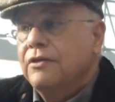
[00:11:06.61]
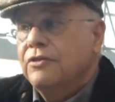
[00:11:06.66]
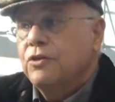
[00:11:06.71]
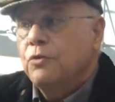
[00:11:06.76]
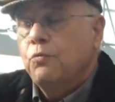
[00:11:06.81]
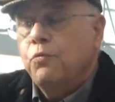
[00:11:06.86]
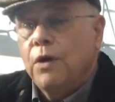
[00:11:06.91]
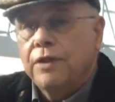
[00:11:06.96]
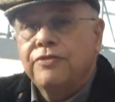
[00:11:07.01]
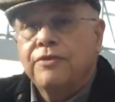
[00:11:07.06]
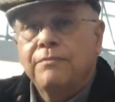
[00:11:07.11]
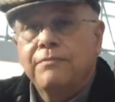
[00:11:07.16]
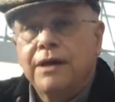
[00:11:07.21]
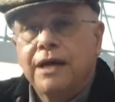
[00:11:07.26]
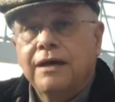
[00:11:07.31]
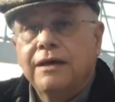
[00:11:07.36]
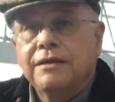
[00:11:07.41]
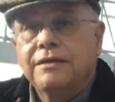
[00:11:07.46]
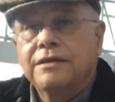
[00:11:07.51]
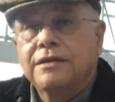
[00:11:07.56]
the, what the
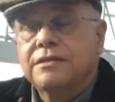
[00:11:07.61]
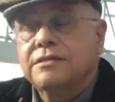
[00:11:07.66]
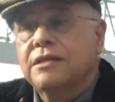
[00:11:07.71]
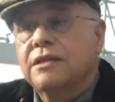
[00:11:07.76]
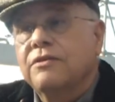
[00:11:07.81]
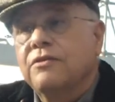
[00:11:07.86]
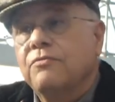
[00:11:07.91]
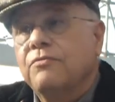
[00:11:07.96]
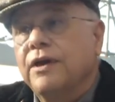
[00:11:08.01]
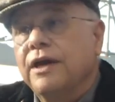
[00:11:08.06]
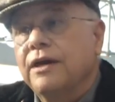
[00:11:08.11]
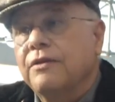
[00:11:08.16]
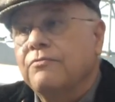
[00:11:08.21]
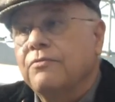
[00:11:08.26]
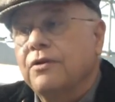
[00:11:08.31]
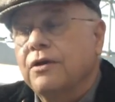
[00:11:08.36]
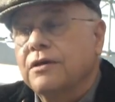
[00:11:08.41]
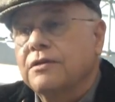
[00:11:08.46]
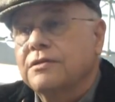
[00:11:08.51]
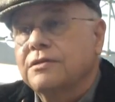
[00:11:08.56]
mind is and the way
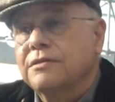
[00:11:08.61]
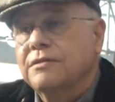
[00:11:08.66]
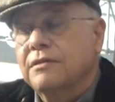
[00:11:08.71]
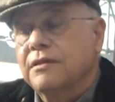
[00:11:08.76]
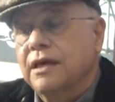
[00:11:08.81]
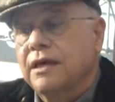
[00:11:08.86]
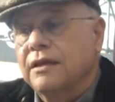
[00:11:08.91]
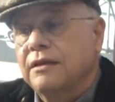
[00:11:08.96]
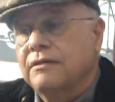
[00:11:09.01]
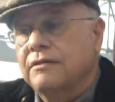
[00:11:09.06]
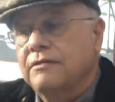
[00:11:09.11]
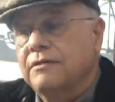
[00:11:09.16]
it works than,